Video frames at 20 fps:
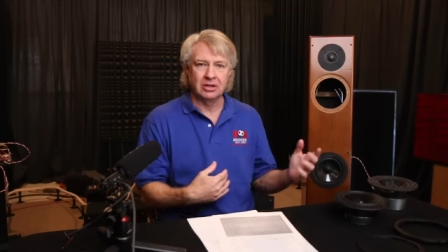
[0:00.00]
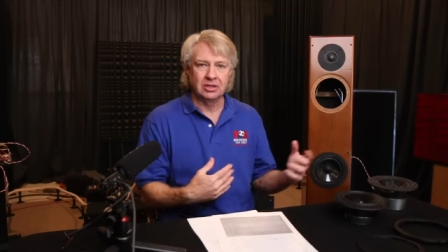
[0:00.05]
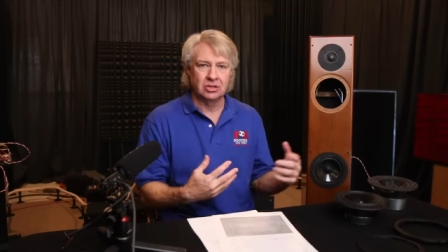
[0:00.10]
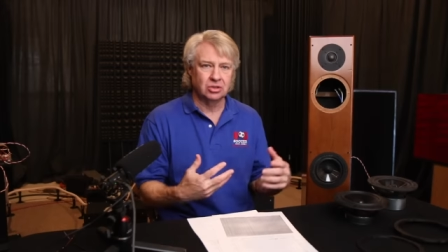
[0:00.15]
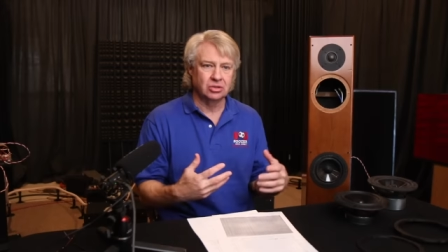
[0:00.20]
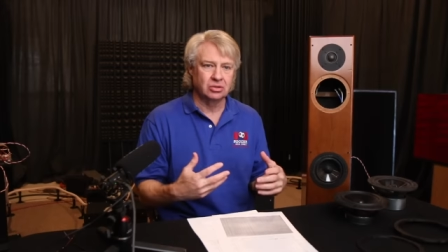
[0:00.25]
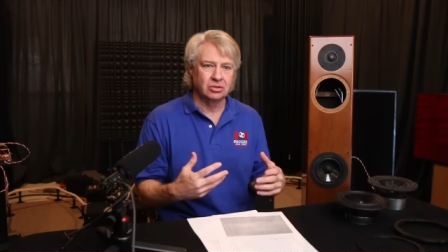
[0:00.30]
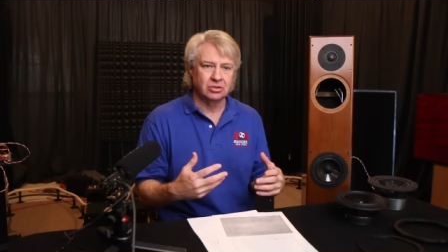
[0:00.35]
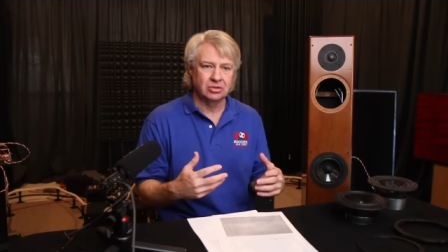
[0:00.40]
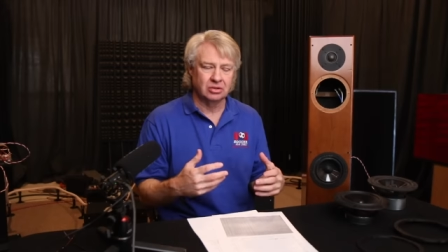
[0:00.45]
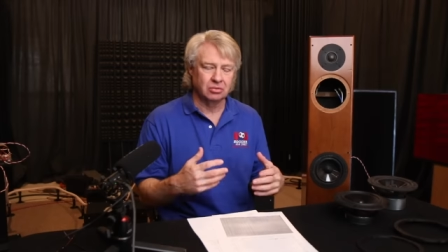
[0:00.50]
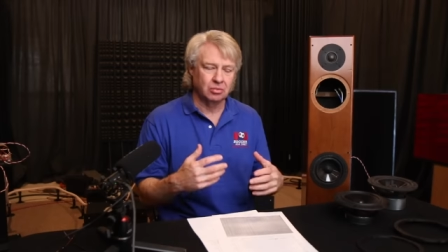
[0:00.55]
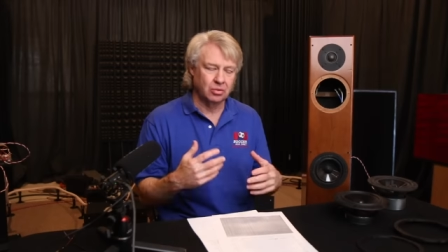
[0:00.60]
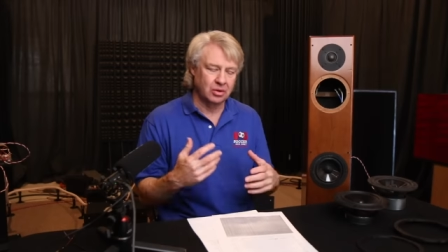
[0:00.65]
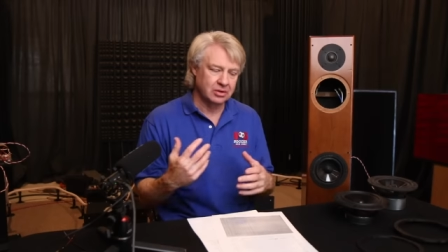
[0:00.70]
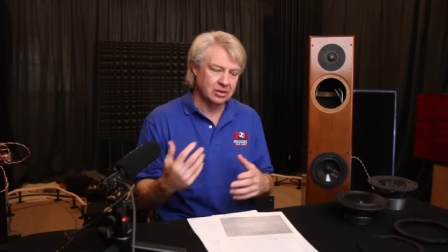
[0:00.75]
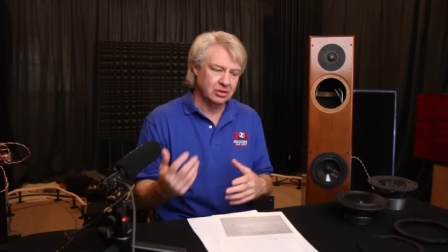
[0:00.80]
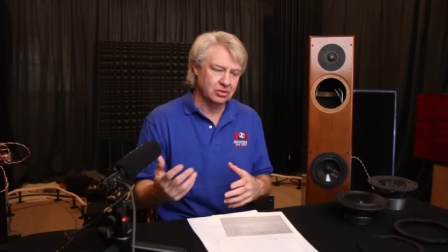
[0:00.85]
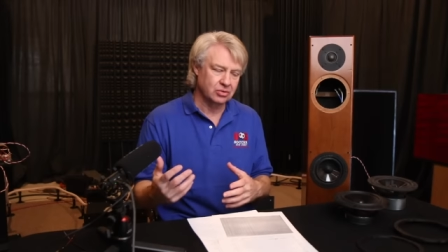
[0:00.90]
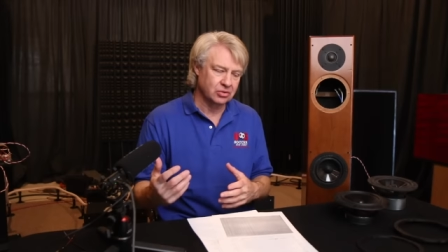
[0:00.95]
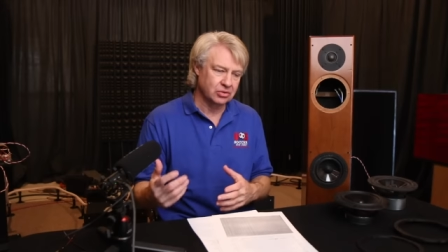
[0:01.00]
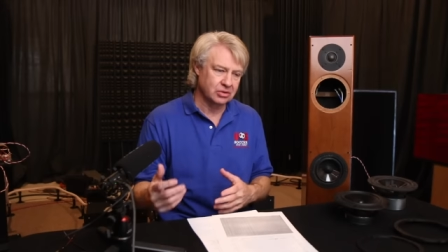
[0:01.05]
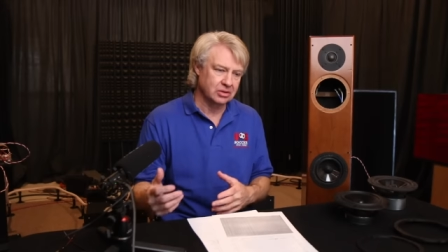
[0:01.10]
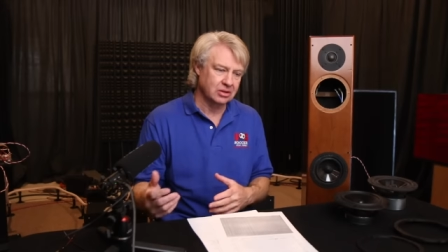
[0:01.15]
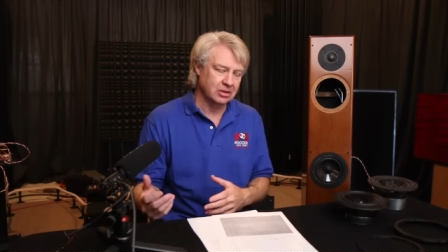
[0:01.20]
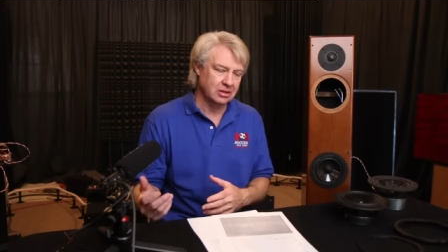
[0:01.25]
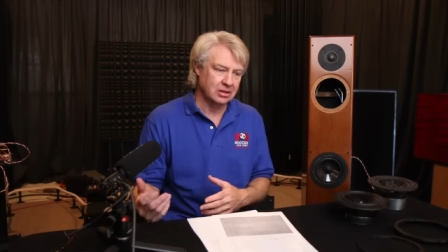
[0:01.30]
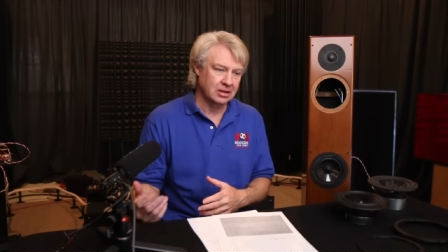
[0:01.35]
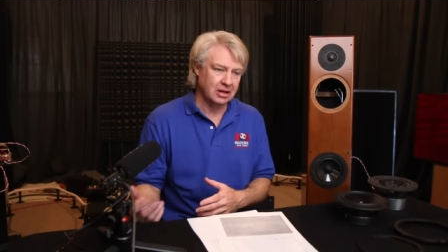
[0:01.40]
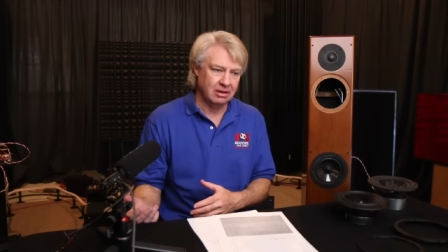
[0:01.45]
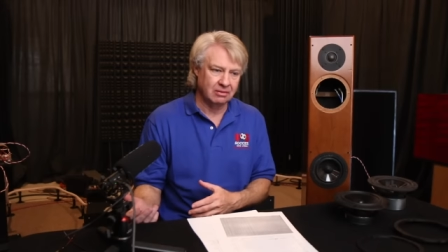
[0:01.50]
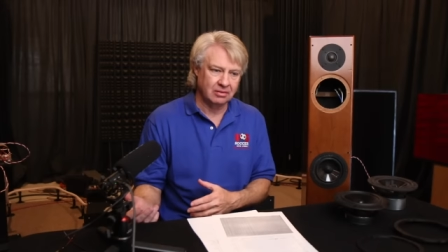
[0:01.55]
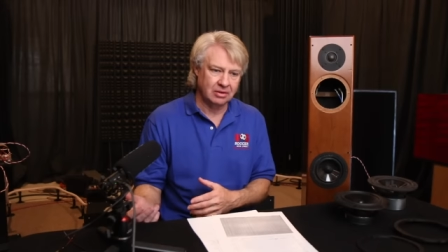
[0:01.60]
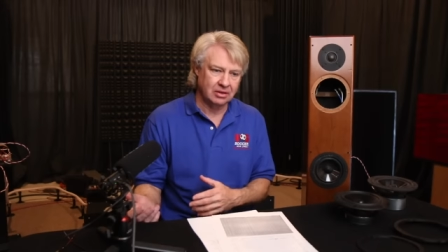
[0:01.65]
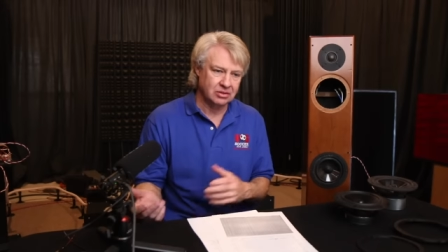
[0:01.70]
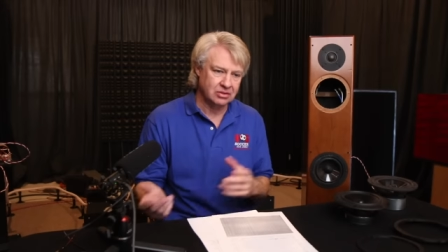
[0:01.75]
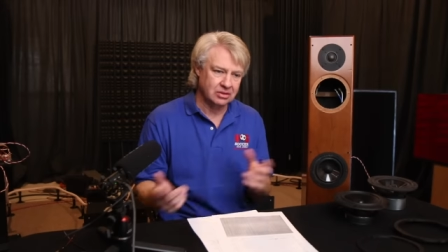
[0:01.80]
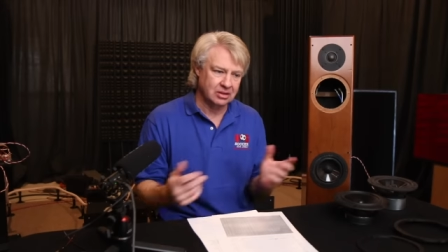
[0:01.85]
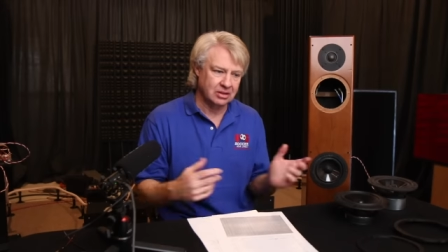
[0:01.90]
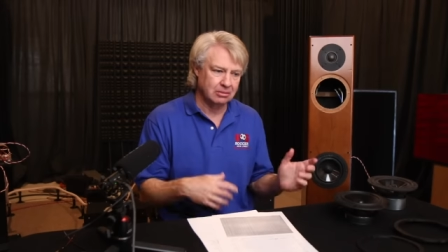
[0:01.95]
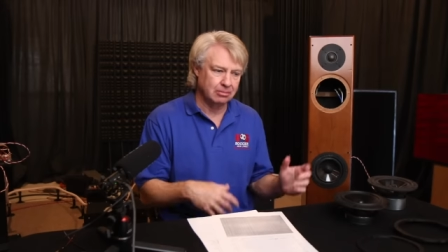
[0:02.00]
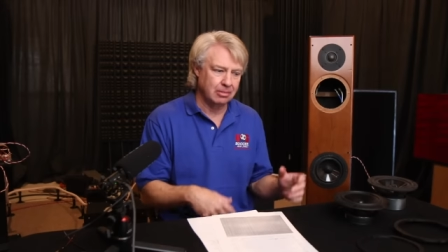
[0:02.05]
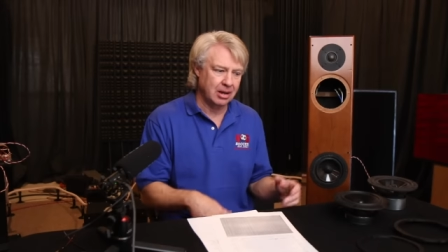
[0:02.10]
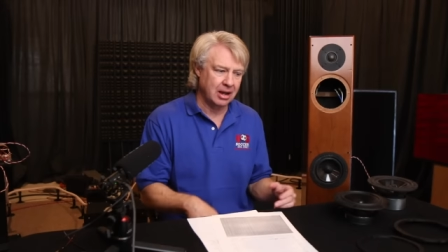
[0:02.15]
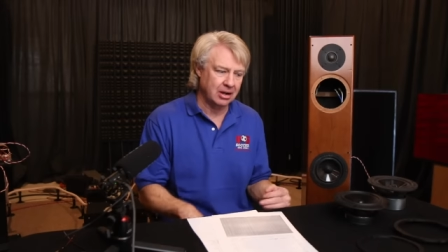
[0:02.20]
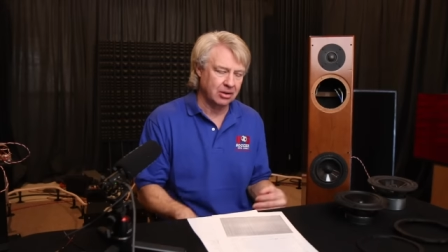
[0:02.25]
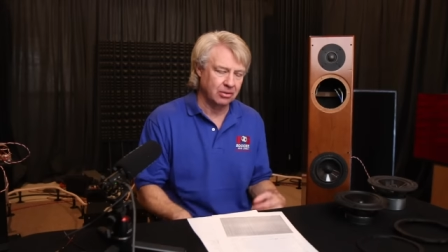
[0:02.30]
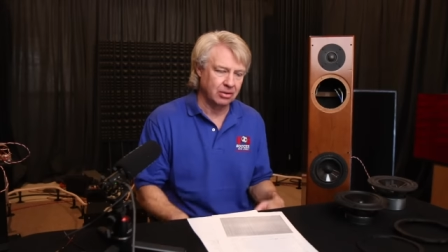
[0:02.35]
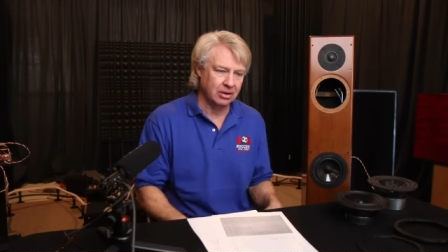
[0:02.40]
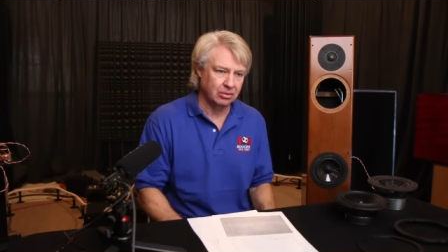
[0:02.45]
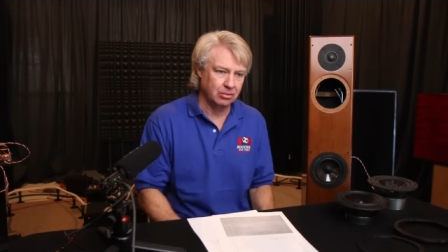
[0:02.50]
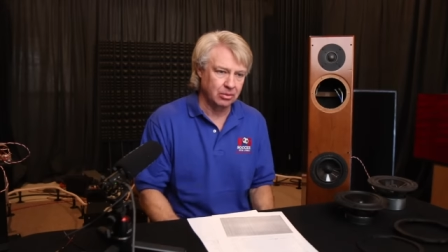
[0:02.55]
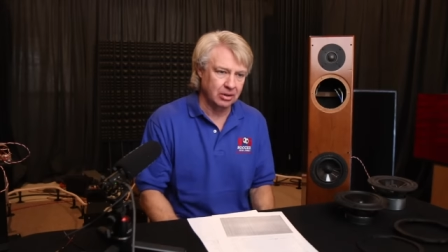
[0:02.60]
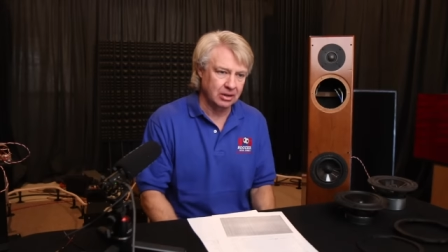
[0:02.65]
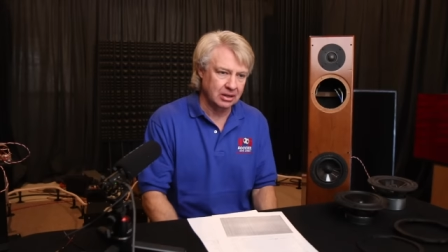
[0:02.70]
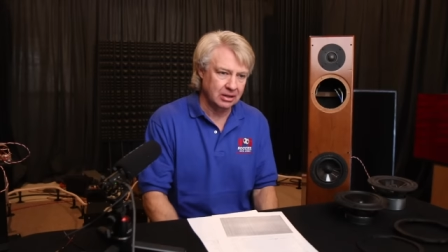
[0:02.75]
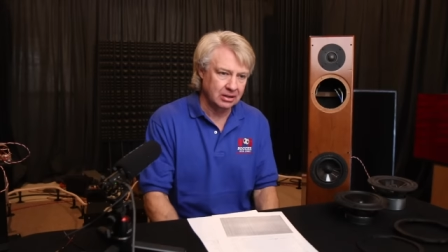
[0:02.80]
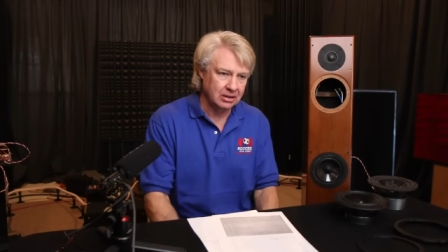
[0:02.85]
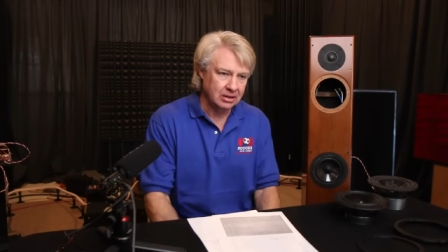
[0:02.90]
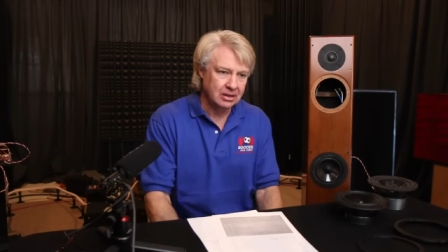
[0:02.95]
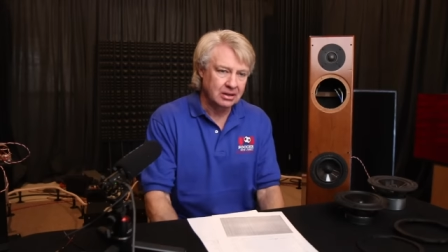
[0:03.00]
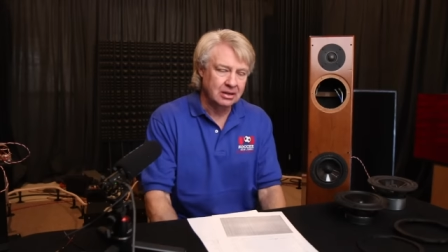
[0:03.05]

issues and wasn't interested in having us send it back right away.